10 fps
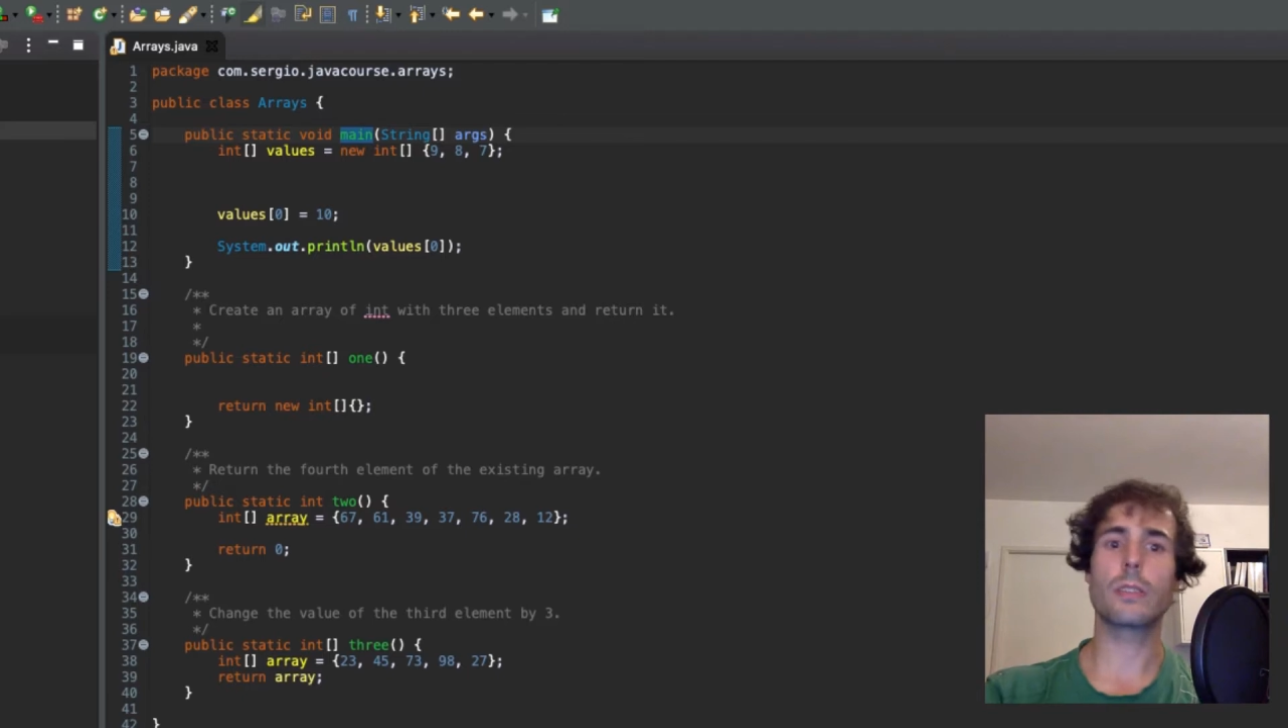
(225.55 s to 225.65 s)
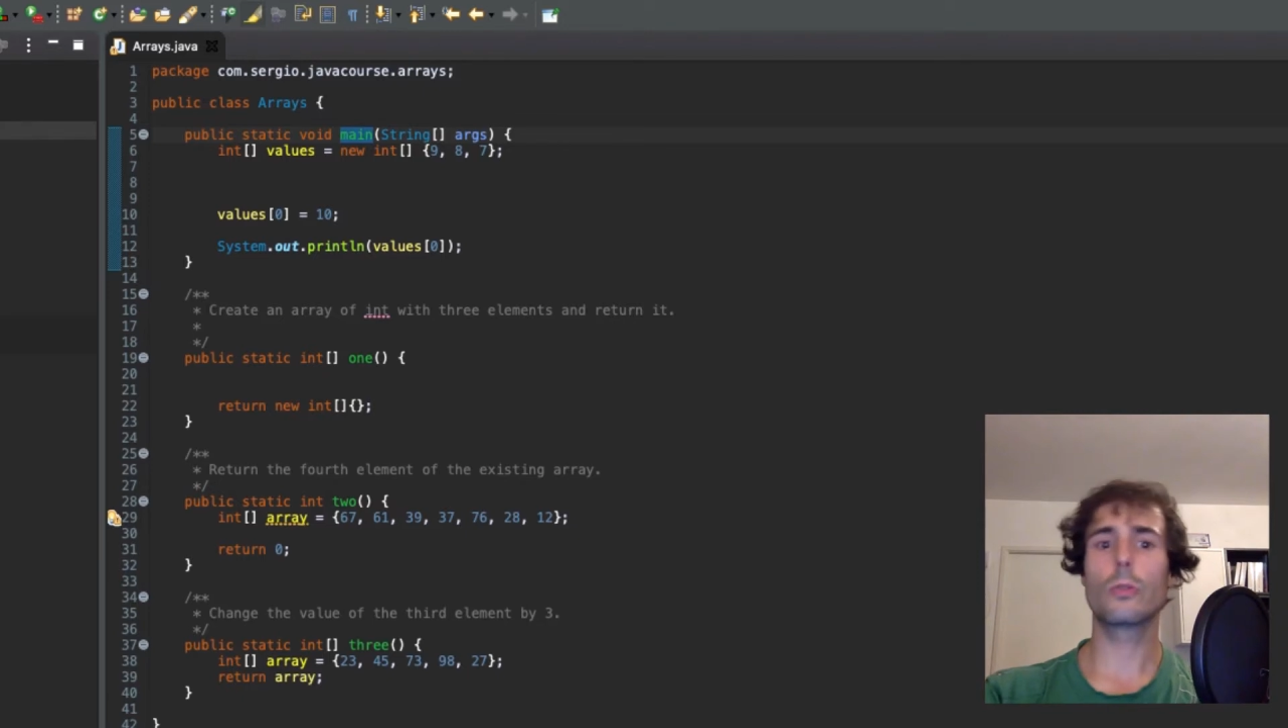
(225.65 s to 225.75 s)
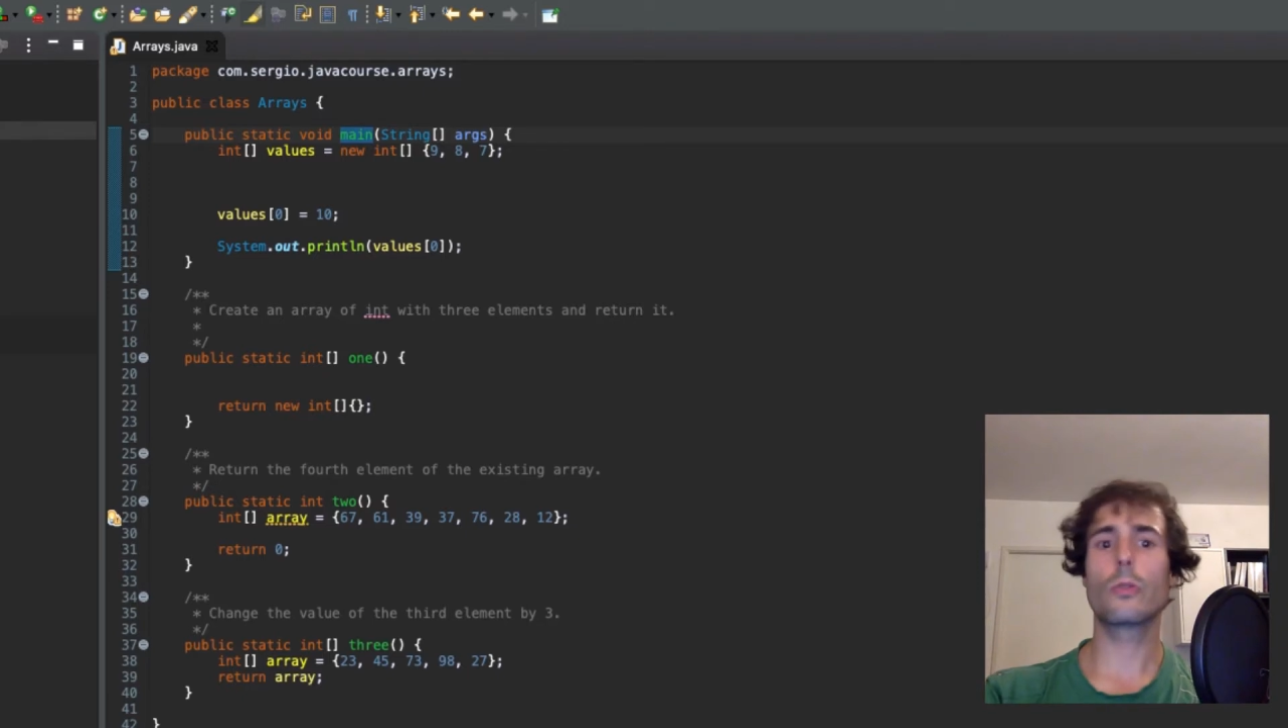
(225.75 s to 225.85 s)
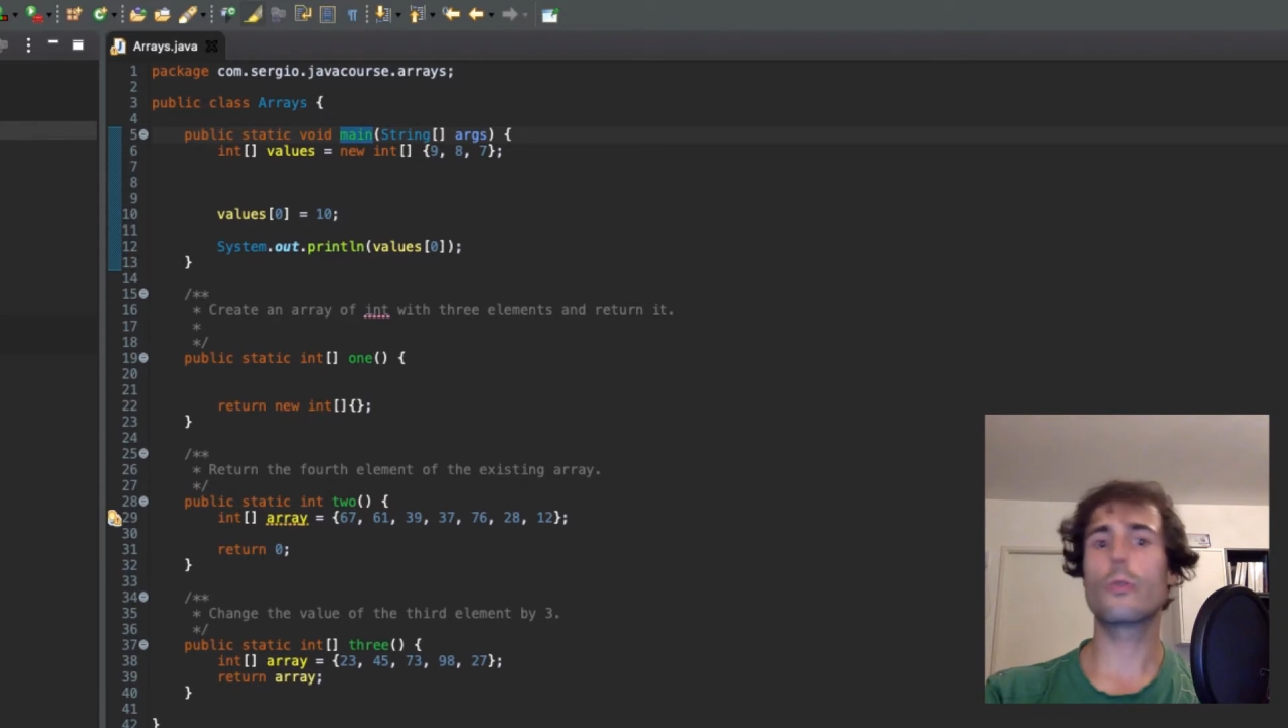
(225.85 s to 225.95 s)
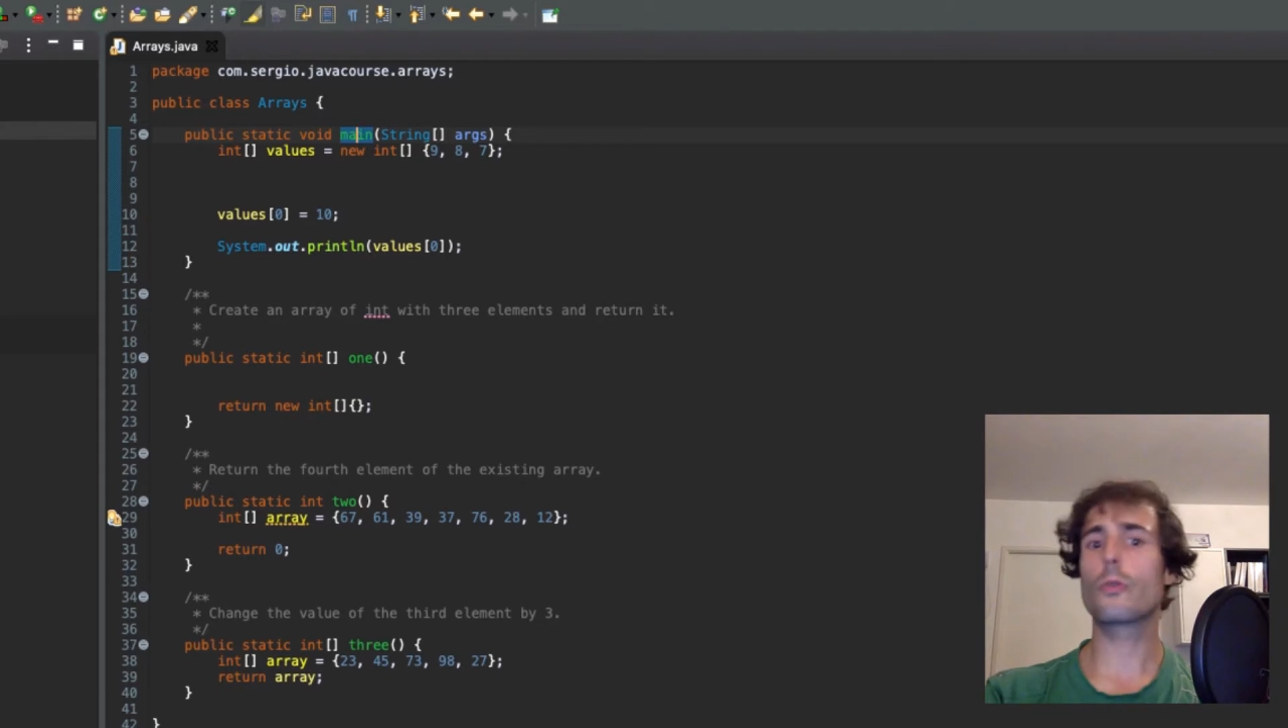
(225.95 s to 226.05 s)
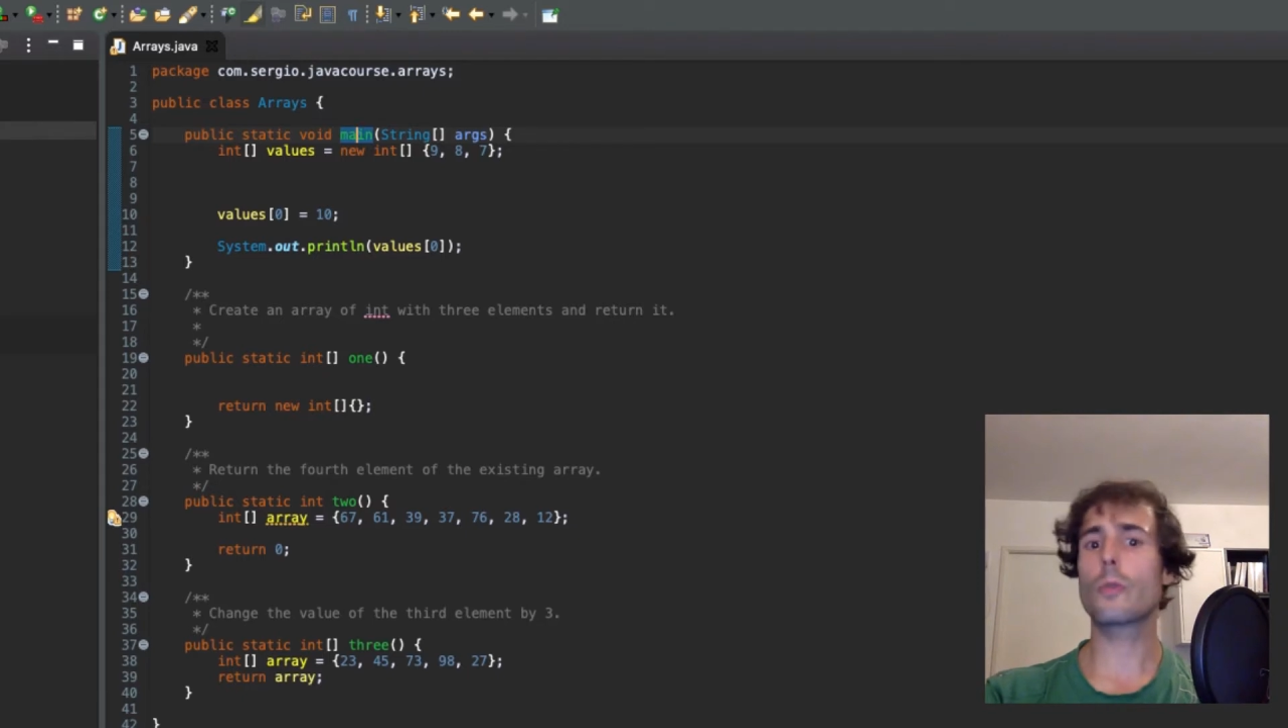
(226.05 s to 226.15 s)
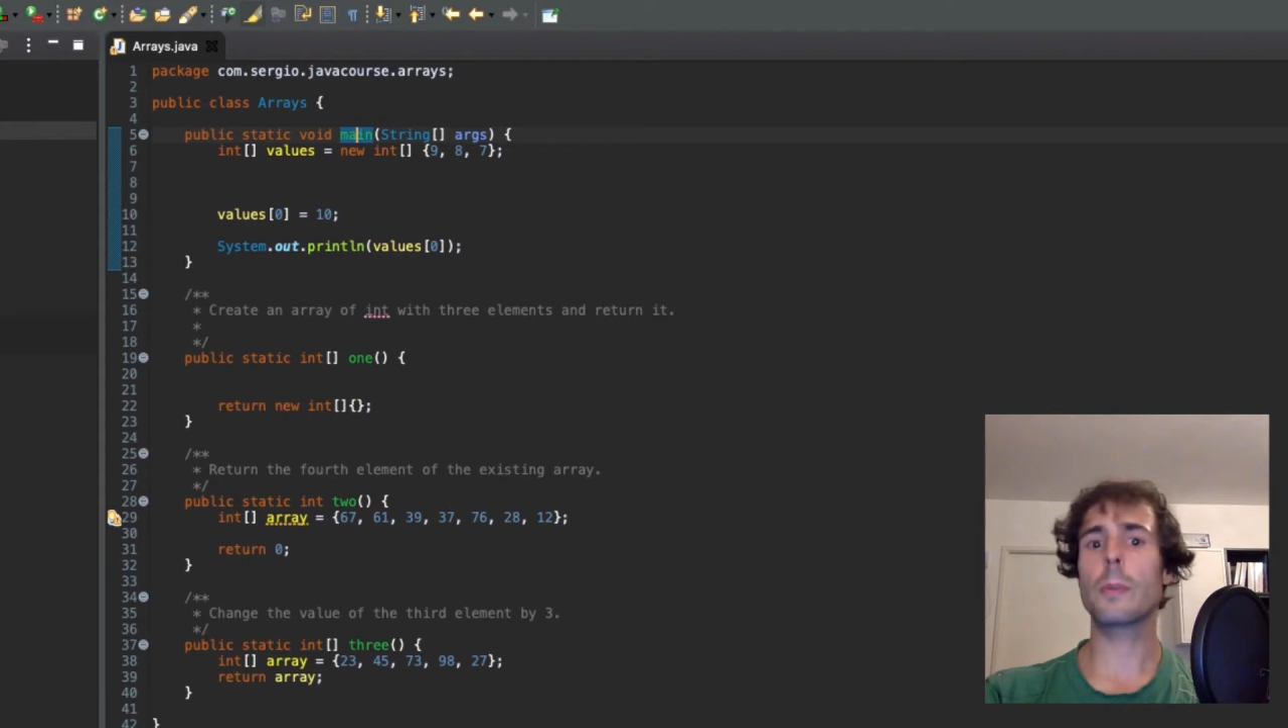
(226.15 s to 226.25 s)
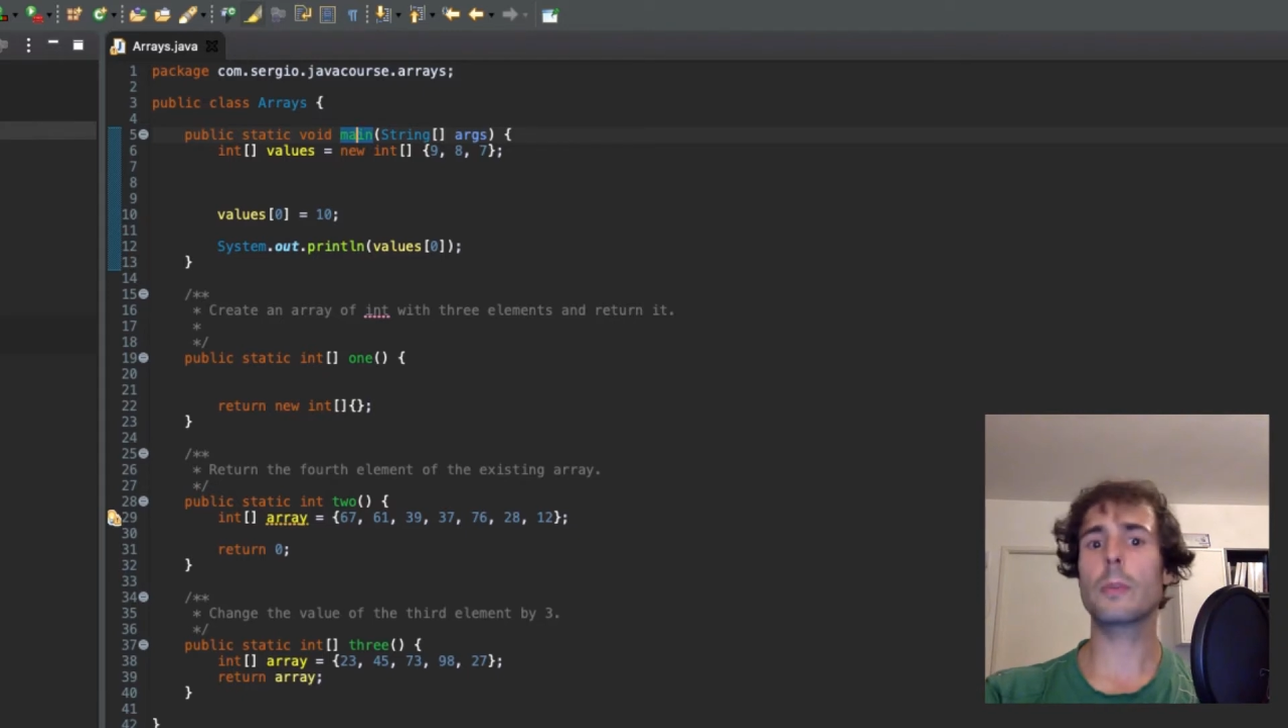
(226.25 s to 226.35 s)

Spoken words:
Do you remember